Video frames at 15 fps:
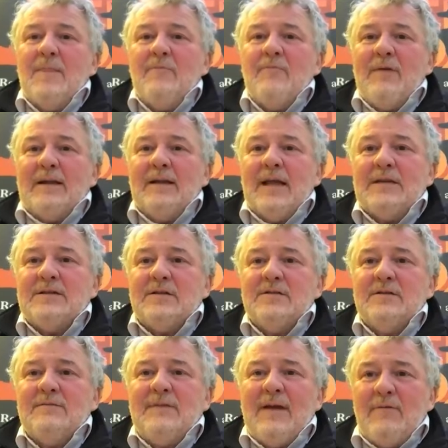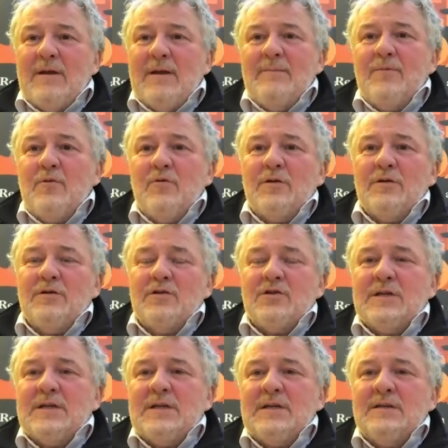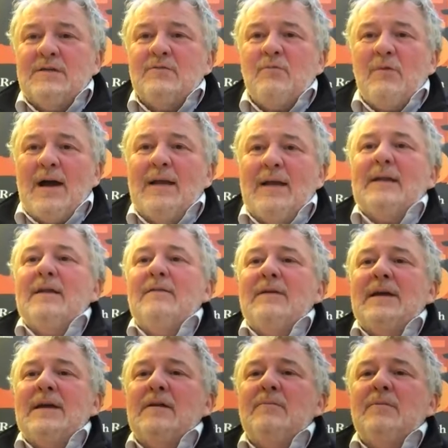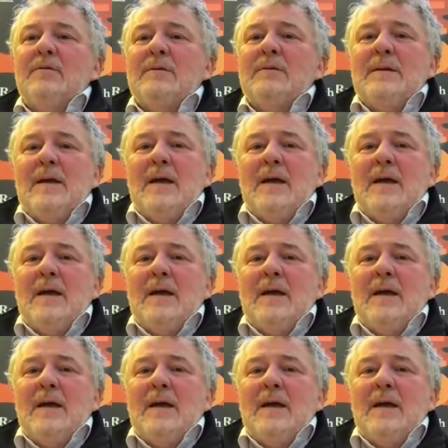Red Leicester is a very important cheese. It's widely available.